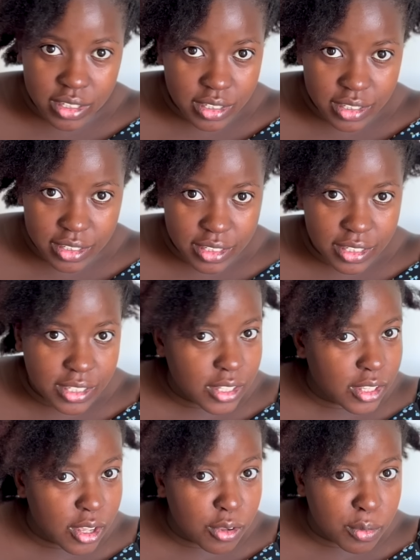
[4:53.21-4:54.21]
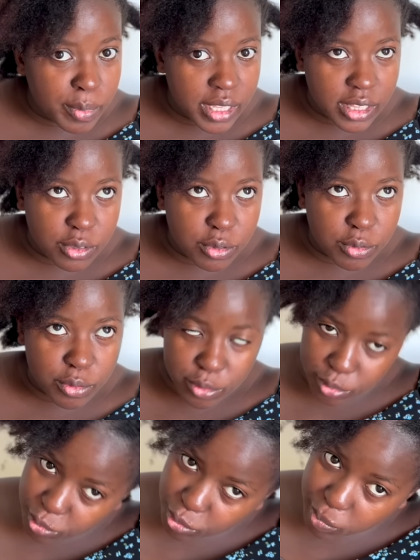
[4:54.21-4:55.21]
cause y'all know my little
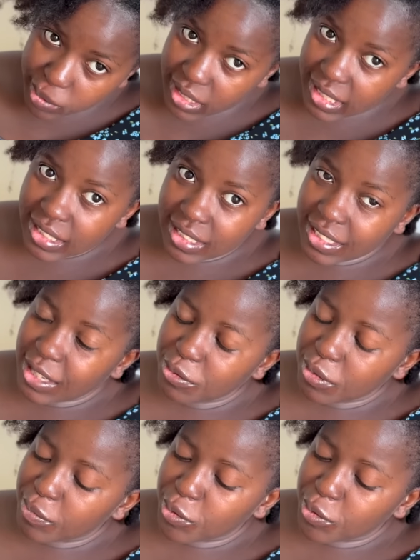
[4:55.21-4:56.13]
two buns, that's what I'm